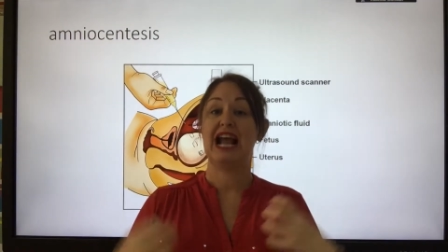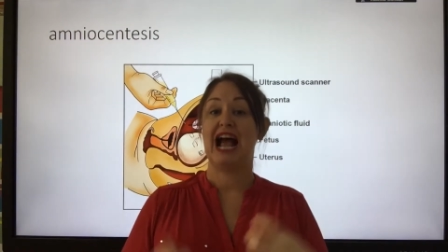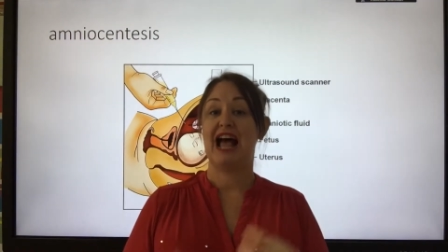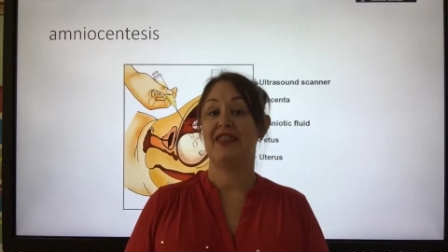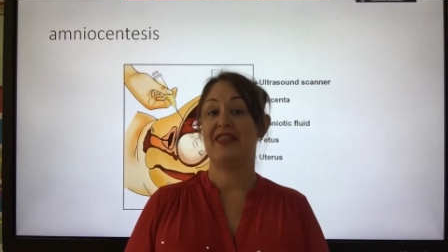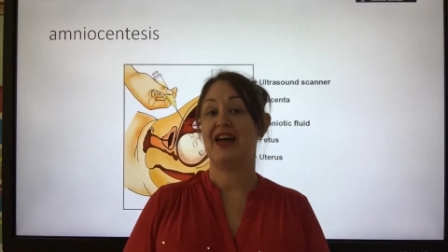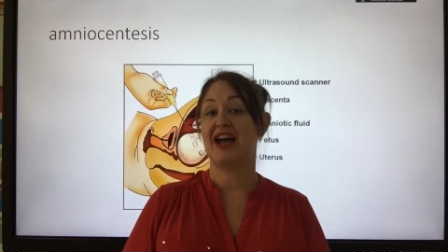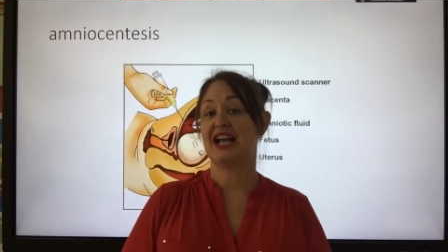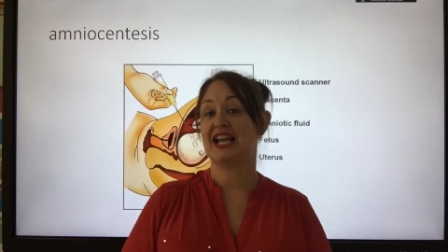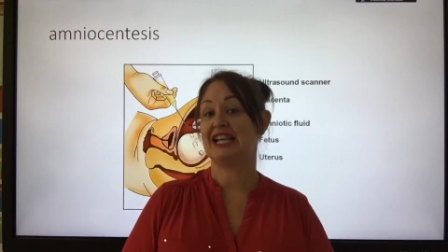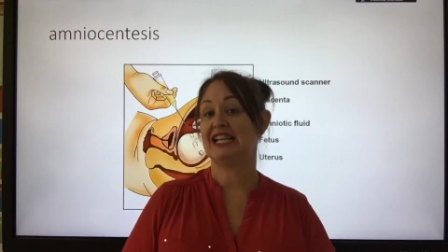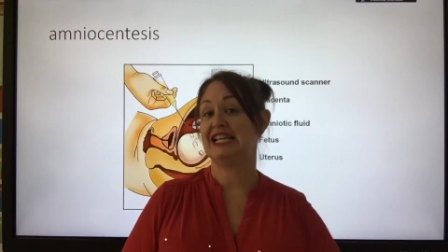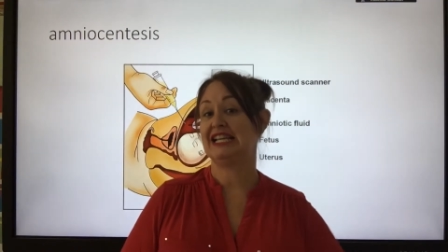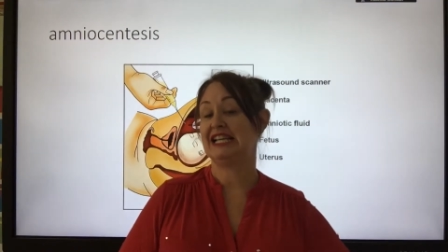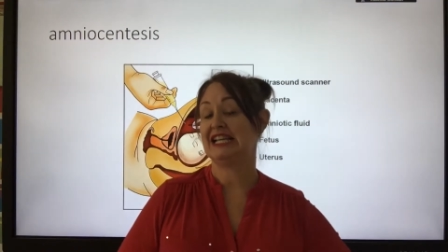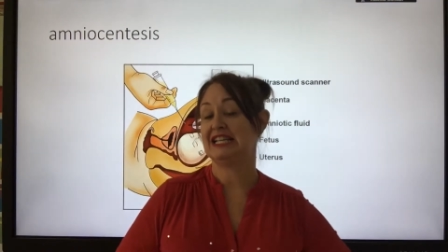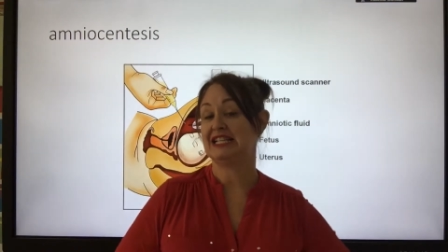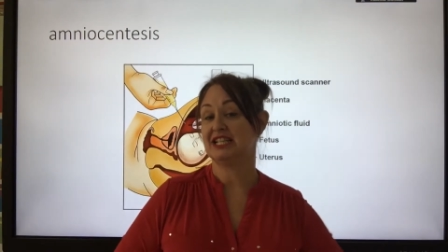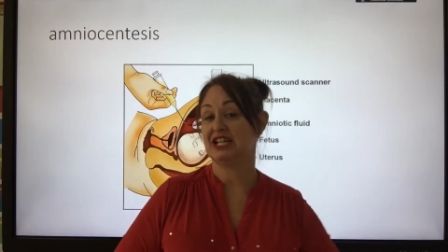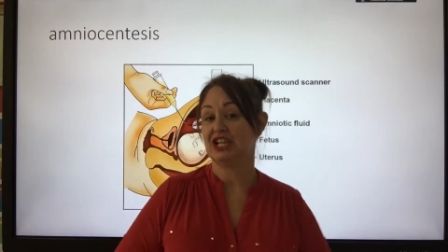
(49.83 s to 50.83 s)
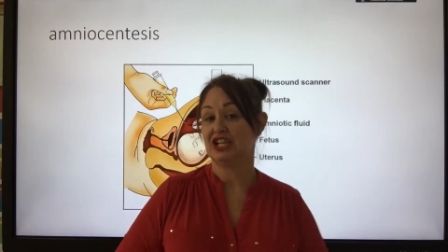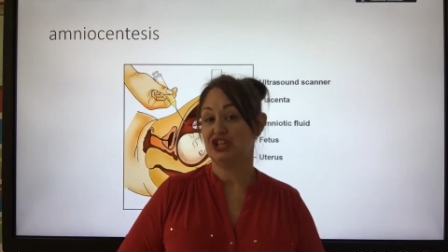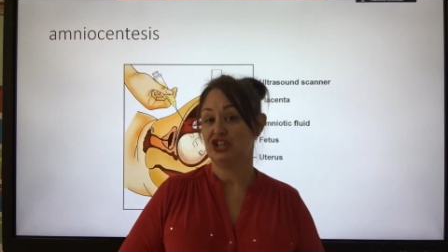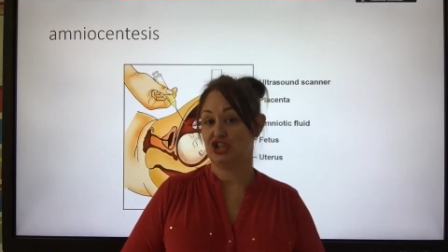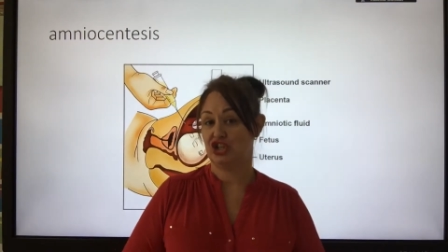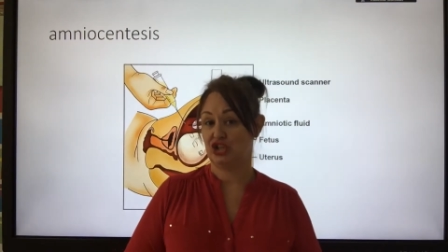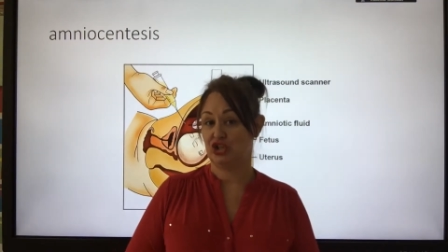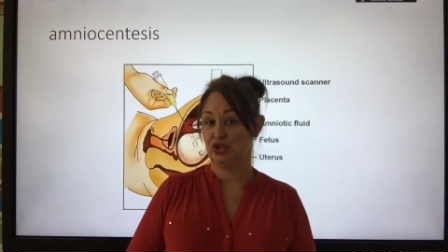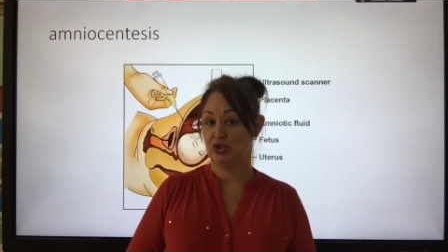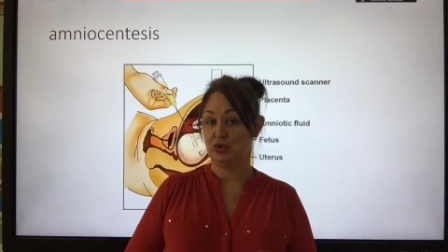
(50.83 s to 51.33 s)
and that can lead
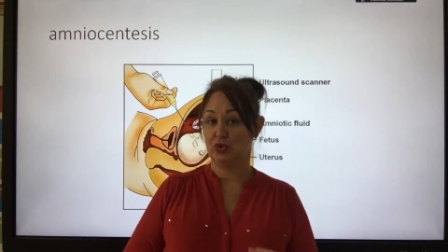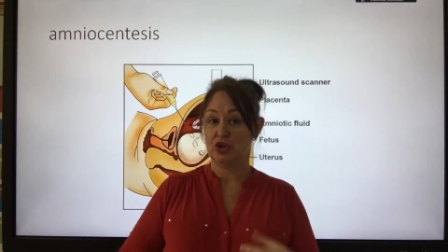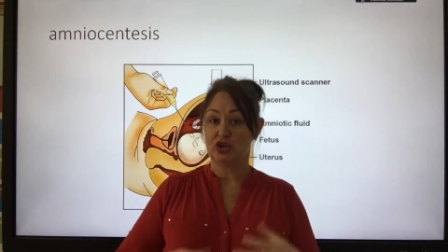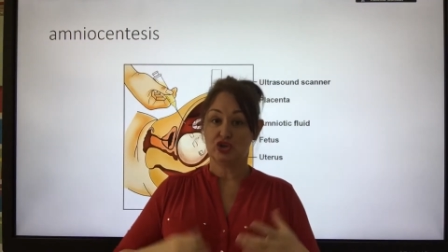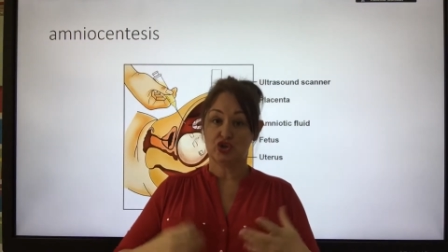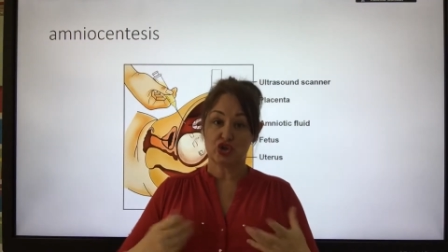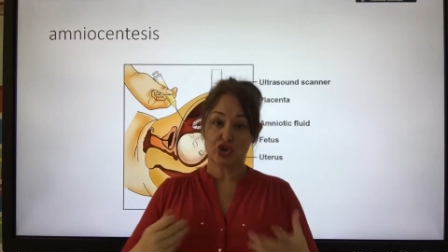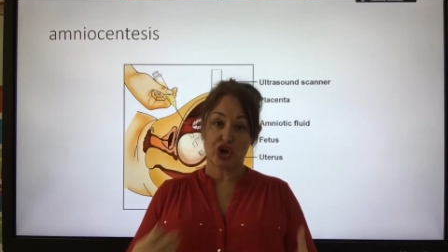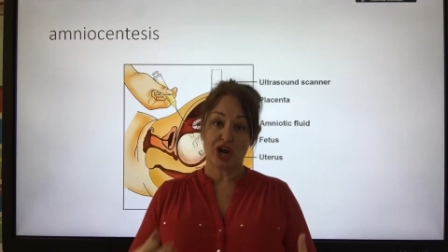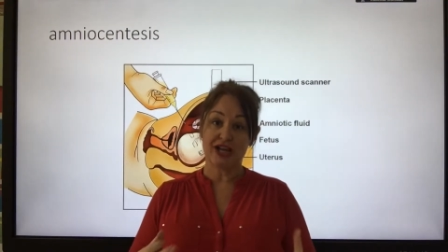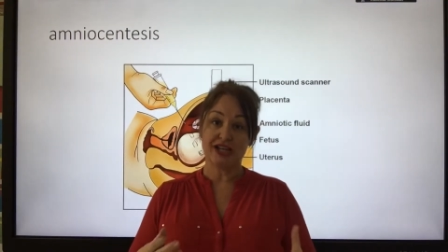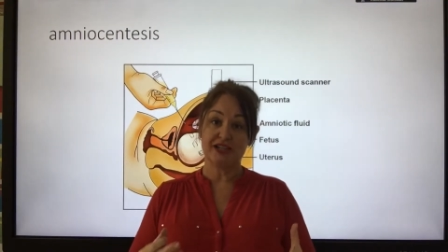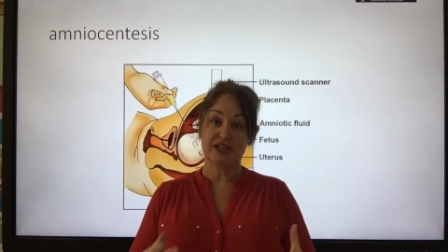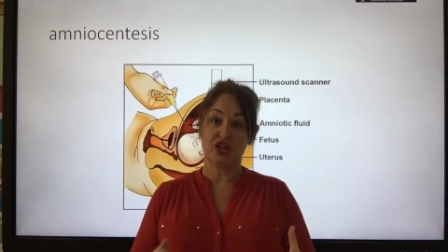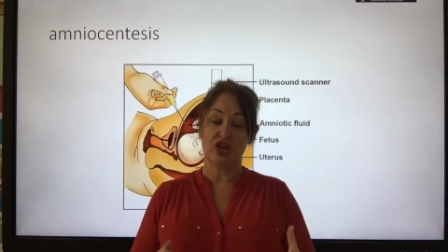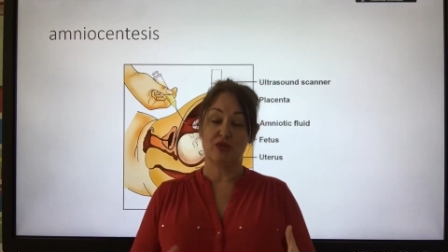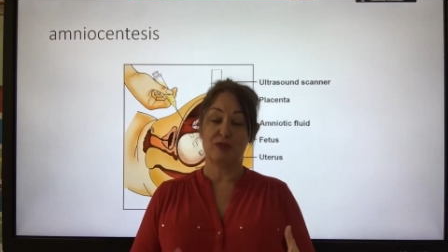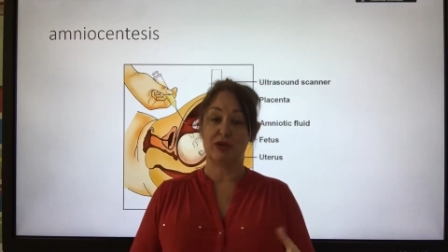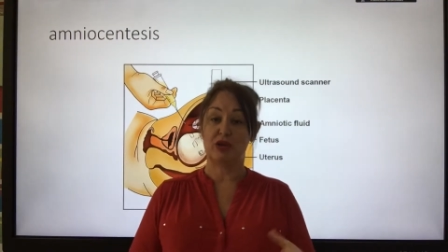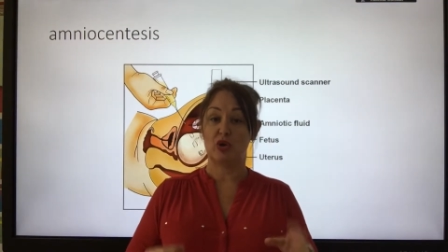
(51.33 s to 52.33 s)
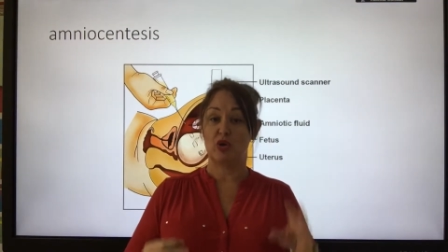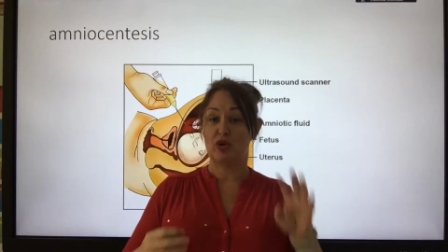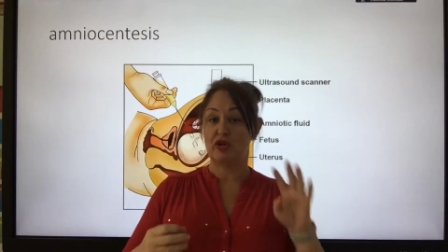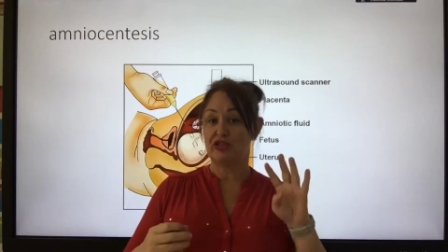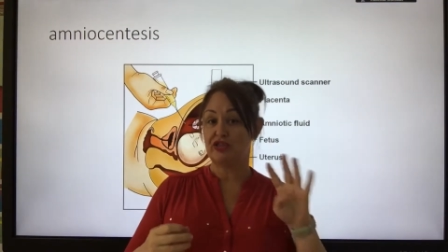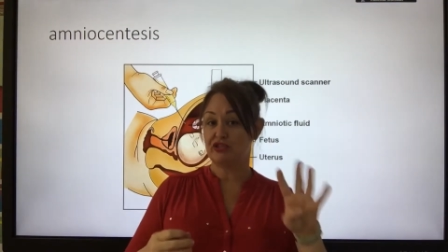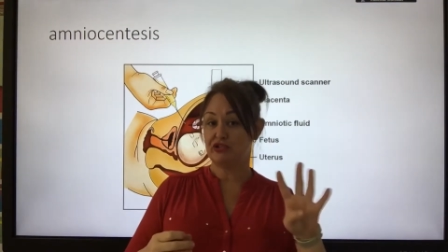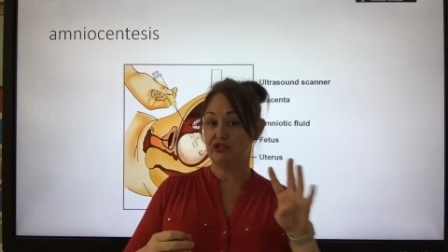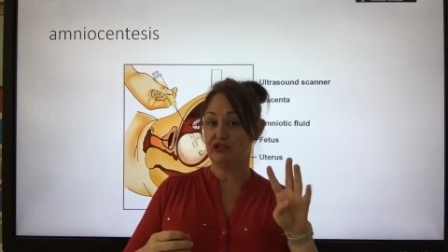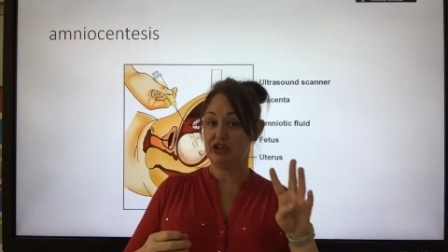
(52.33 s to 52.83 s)
to trisomy or
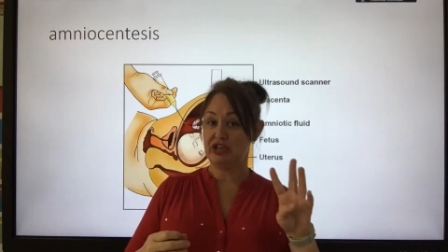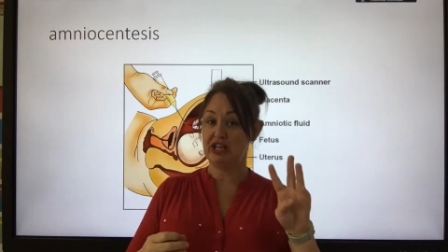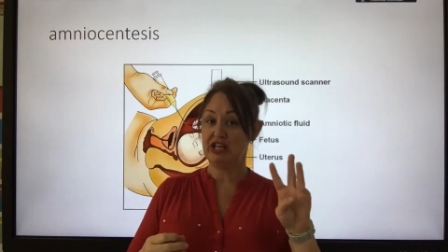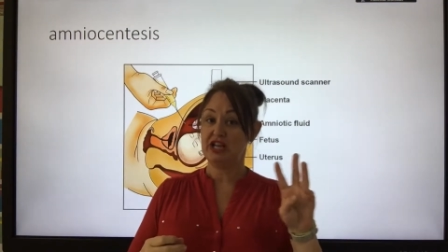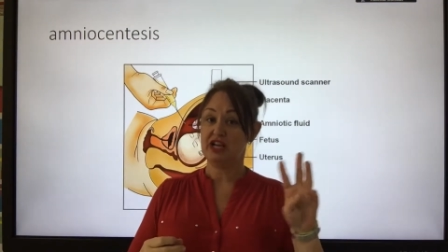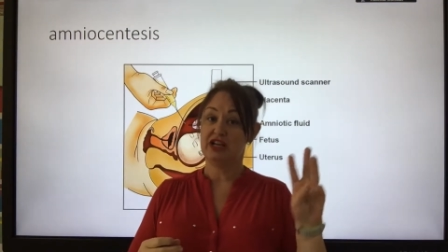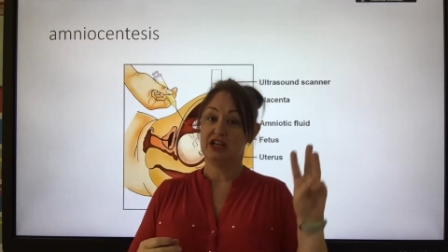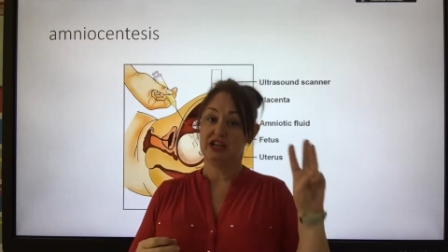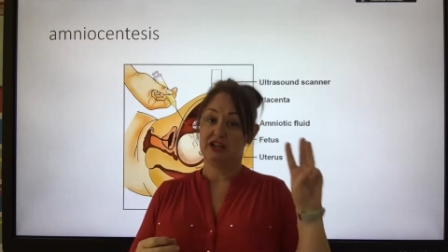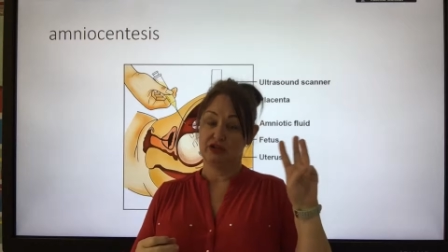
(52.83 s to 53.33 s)
three